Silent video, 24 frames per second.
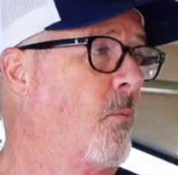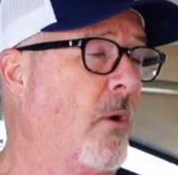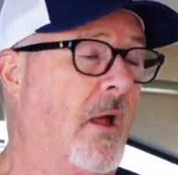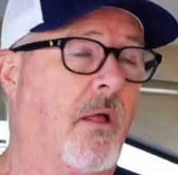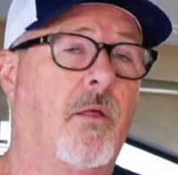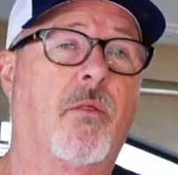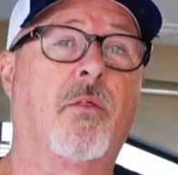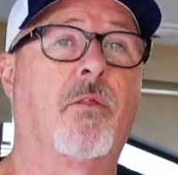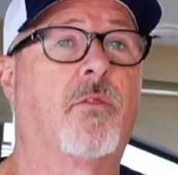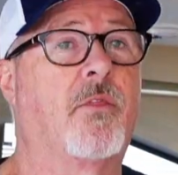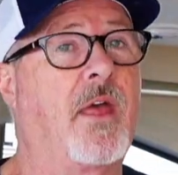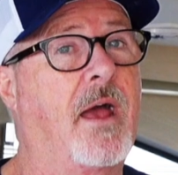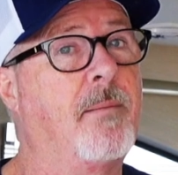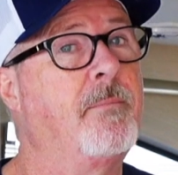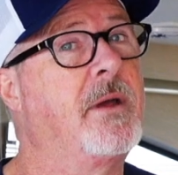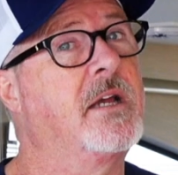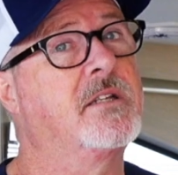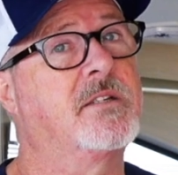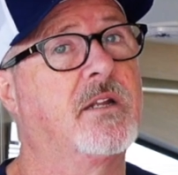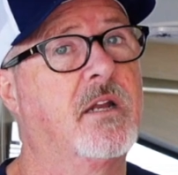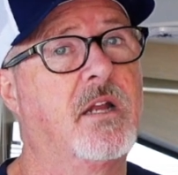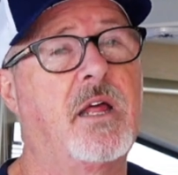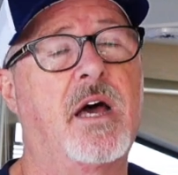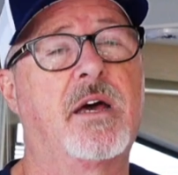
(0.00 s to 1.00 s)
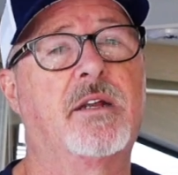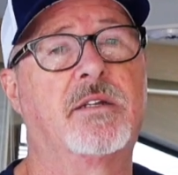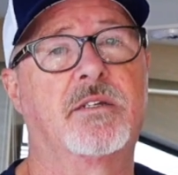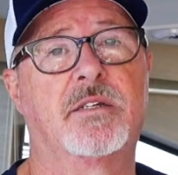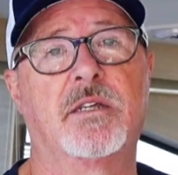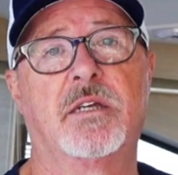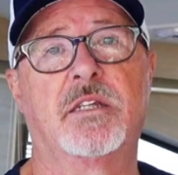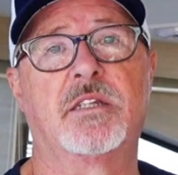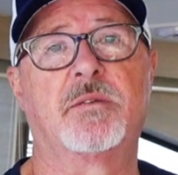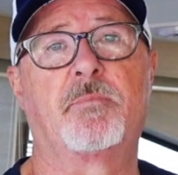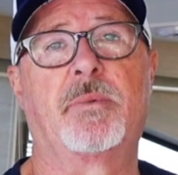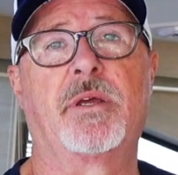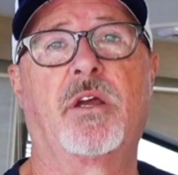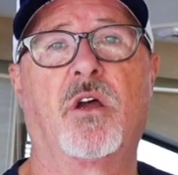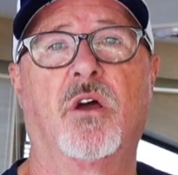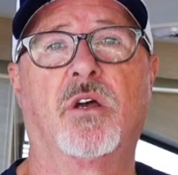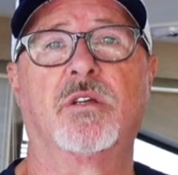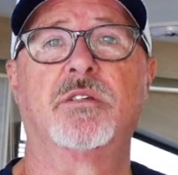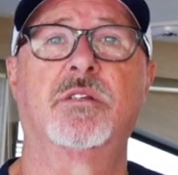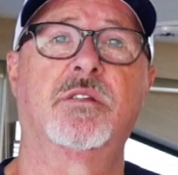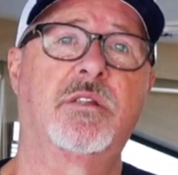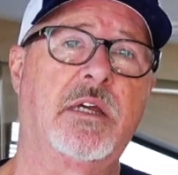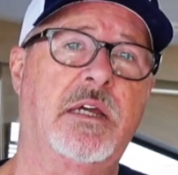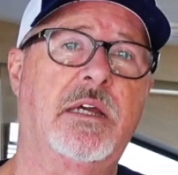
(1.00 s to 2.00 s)
Well, that makes a lot of sense
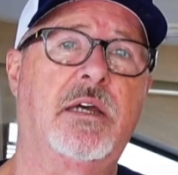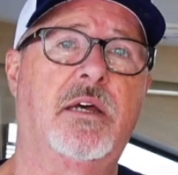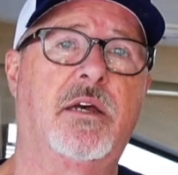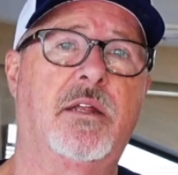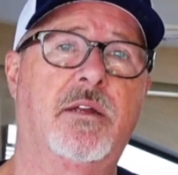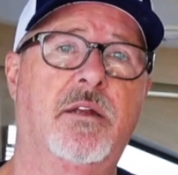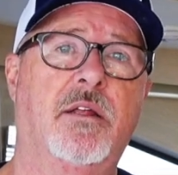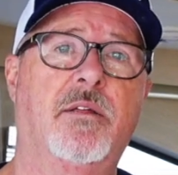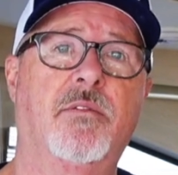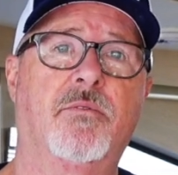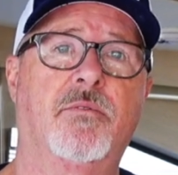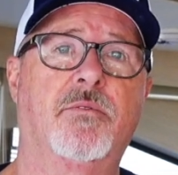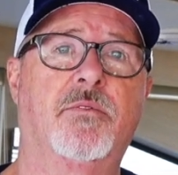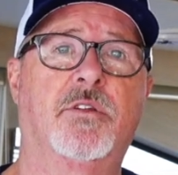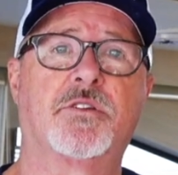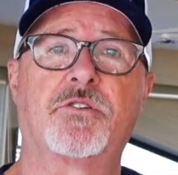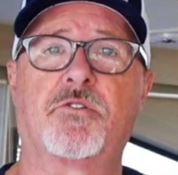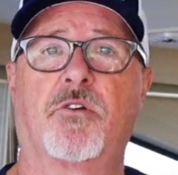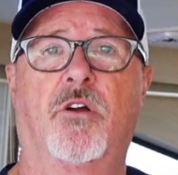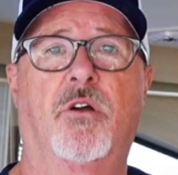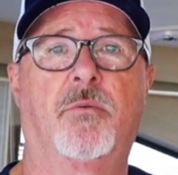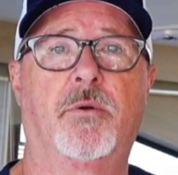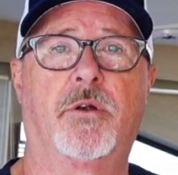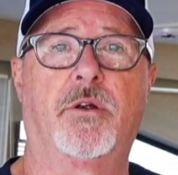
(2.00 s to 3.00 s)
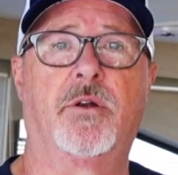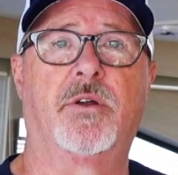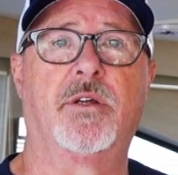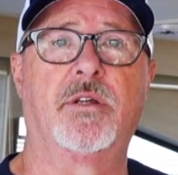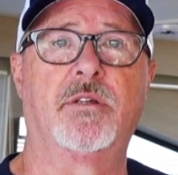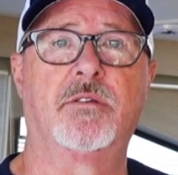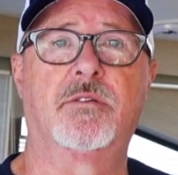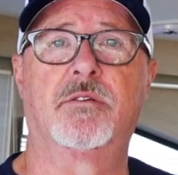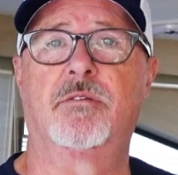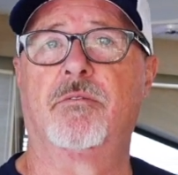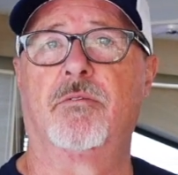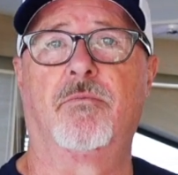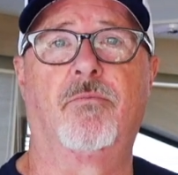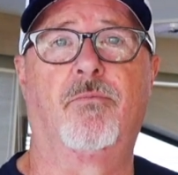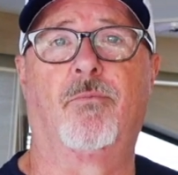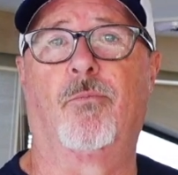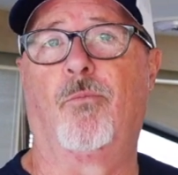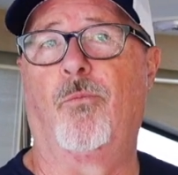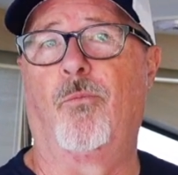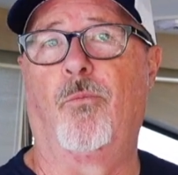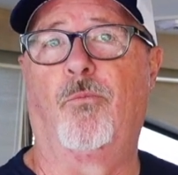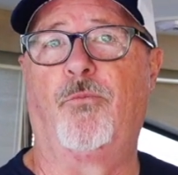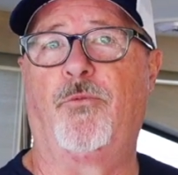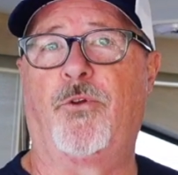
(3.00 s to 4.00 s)
because then the strawberries
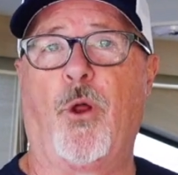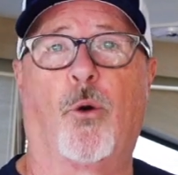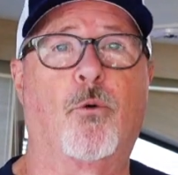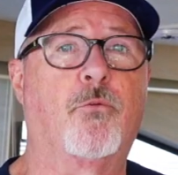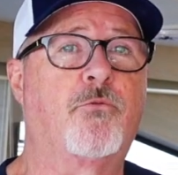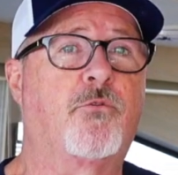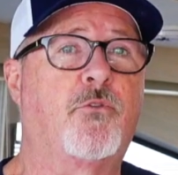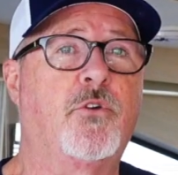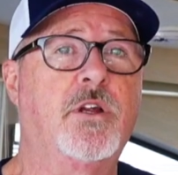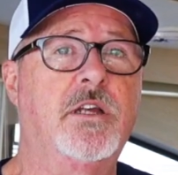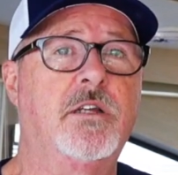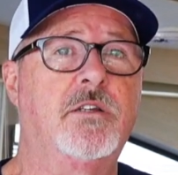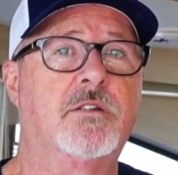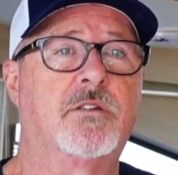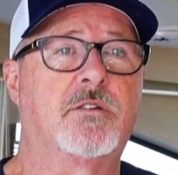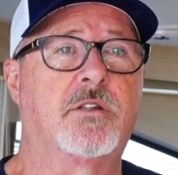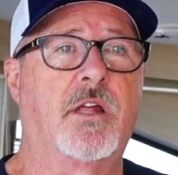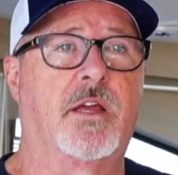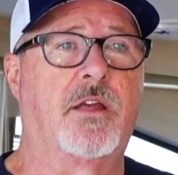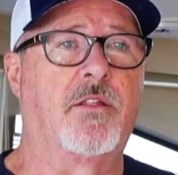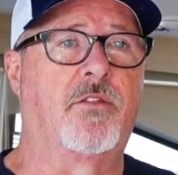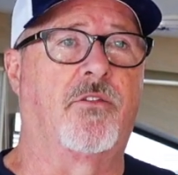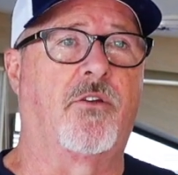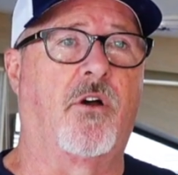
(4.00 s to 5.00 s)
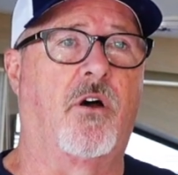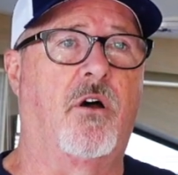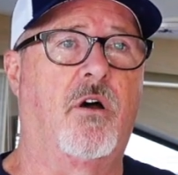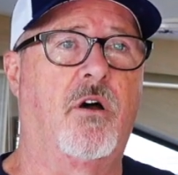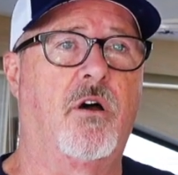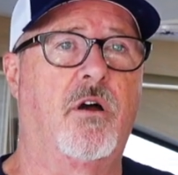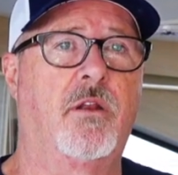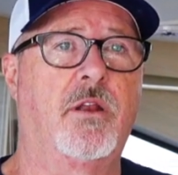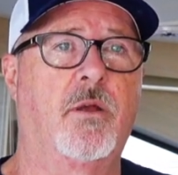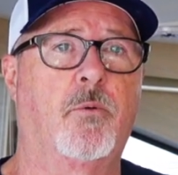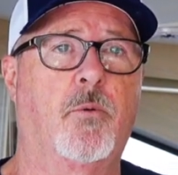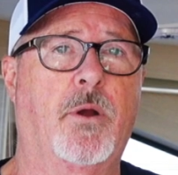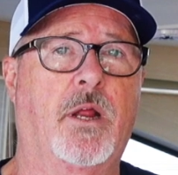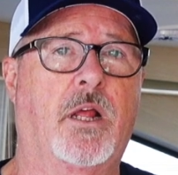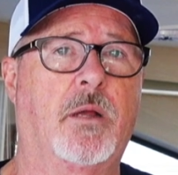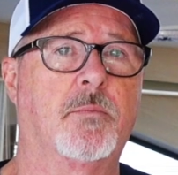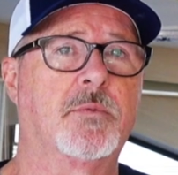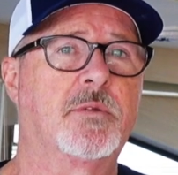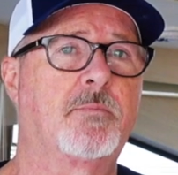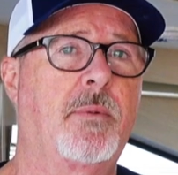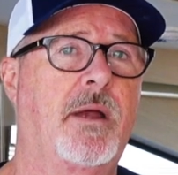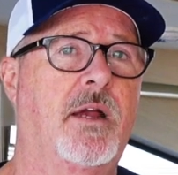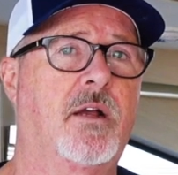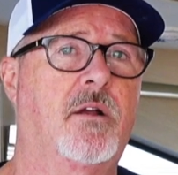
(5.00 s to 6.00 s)
don't freeze, they thaw, and then when it
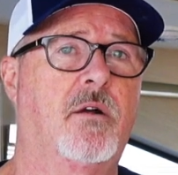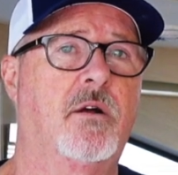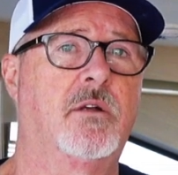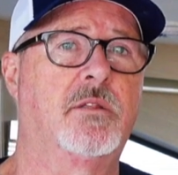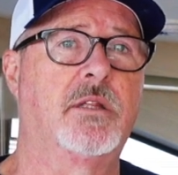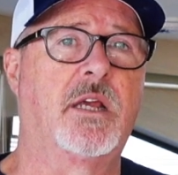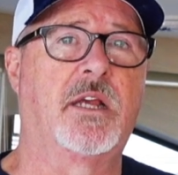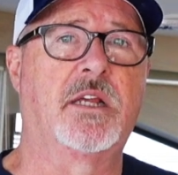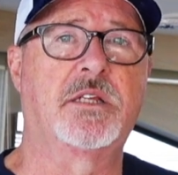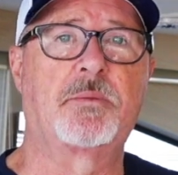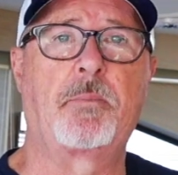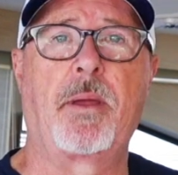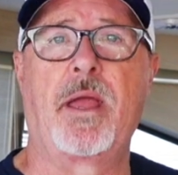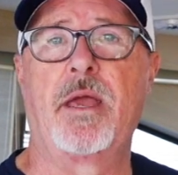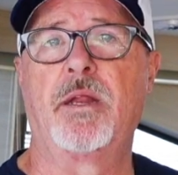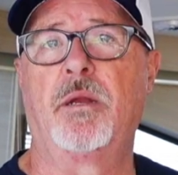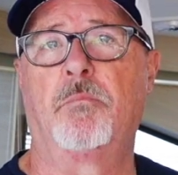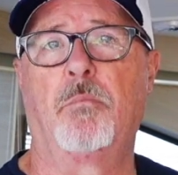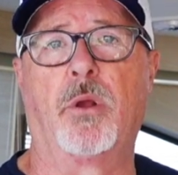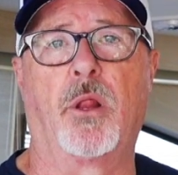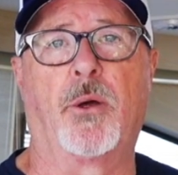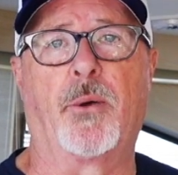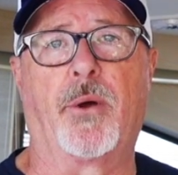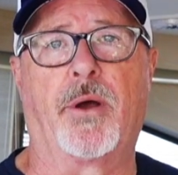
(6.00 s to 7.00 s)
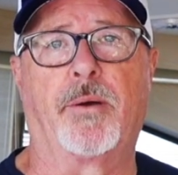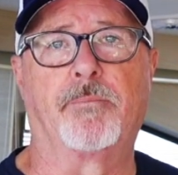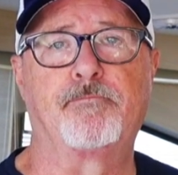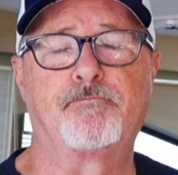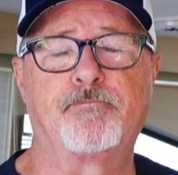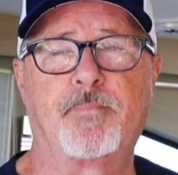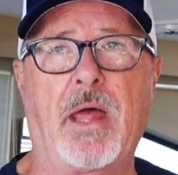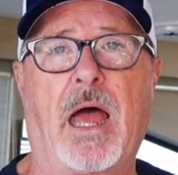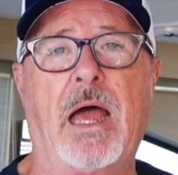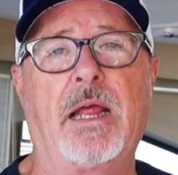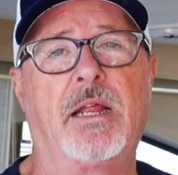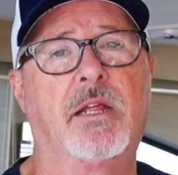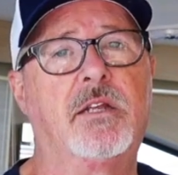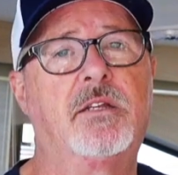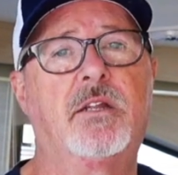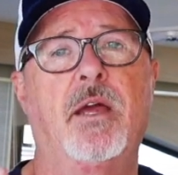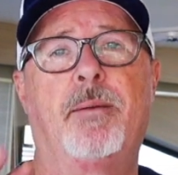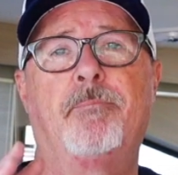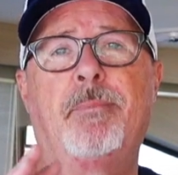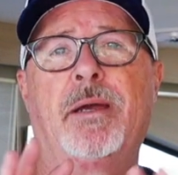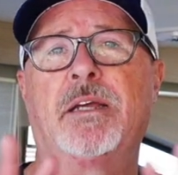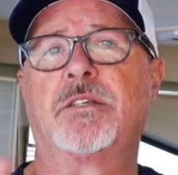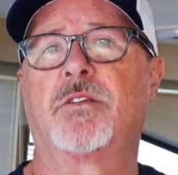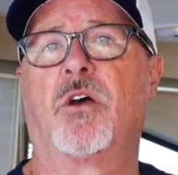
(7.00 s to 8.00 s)
comes back on, they expand and blow up.
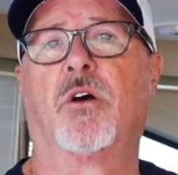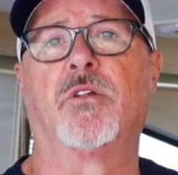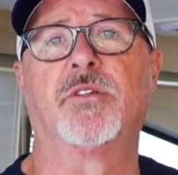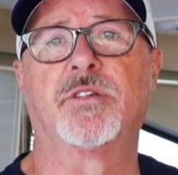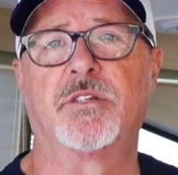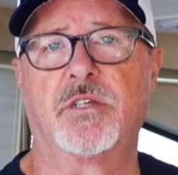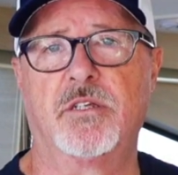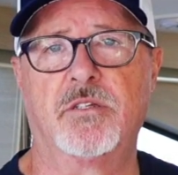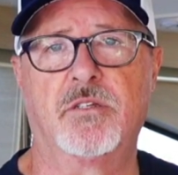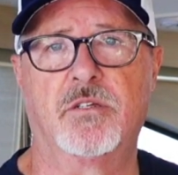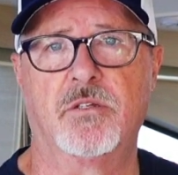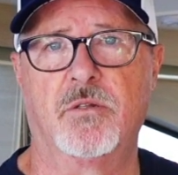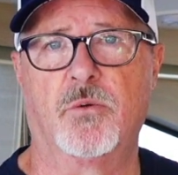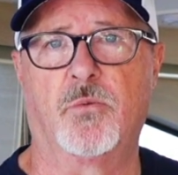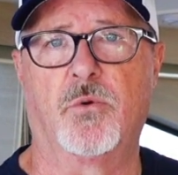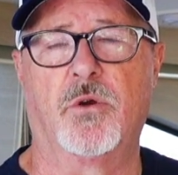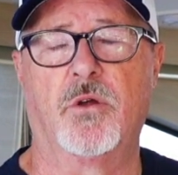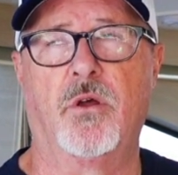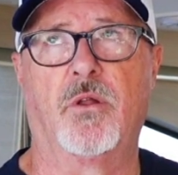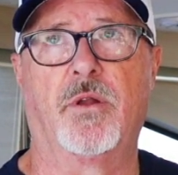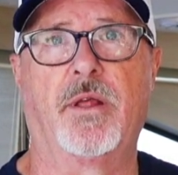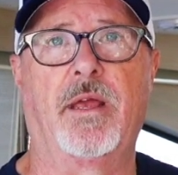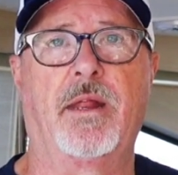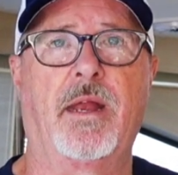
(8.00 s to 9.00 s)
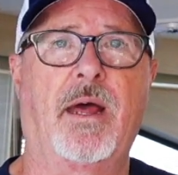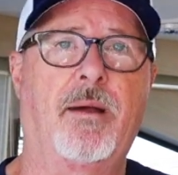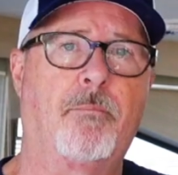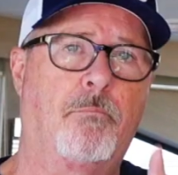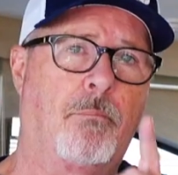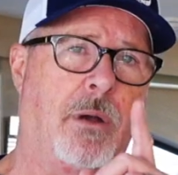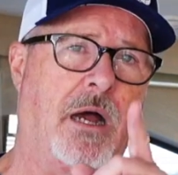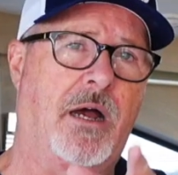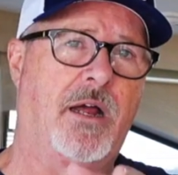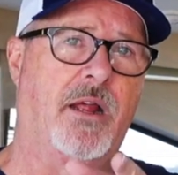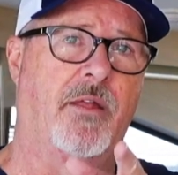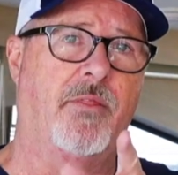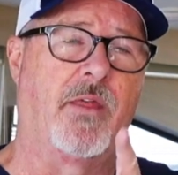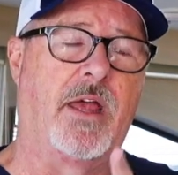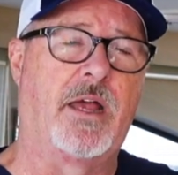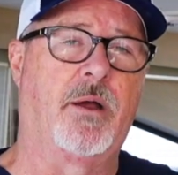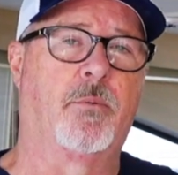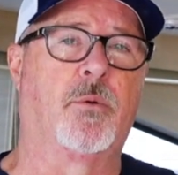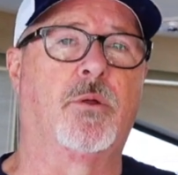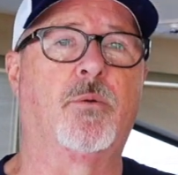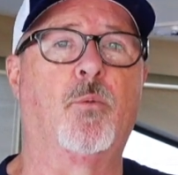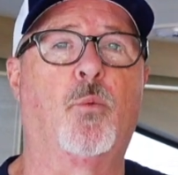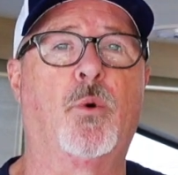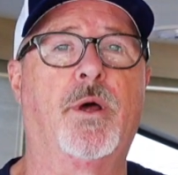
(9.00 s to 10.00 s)
It makes all the sense in the world, and I'm buying that
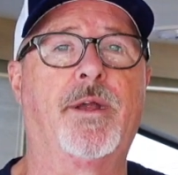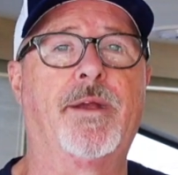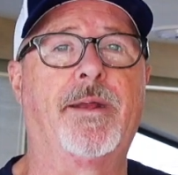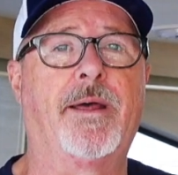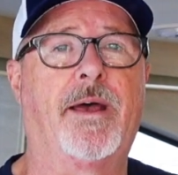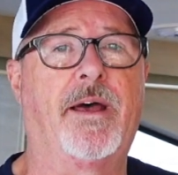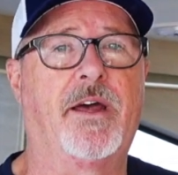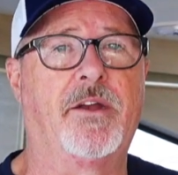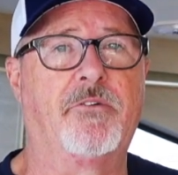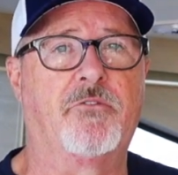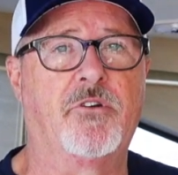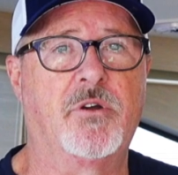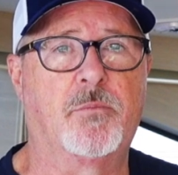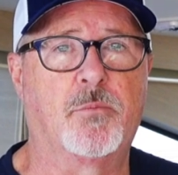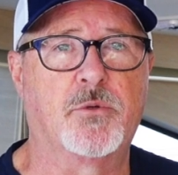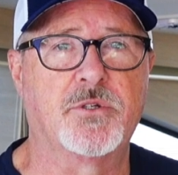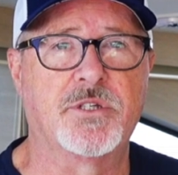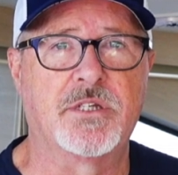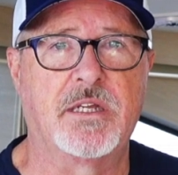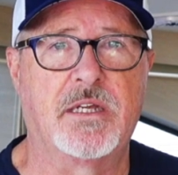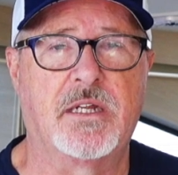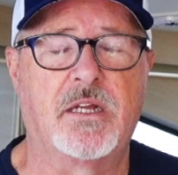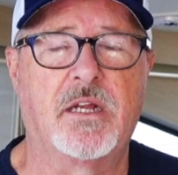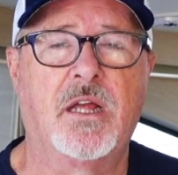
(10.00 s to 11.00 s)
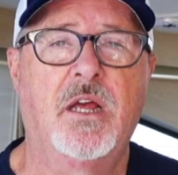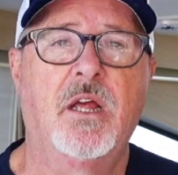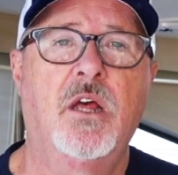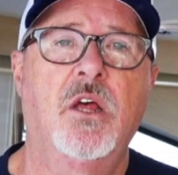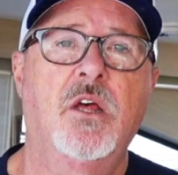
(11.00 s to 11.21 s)
one 100%.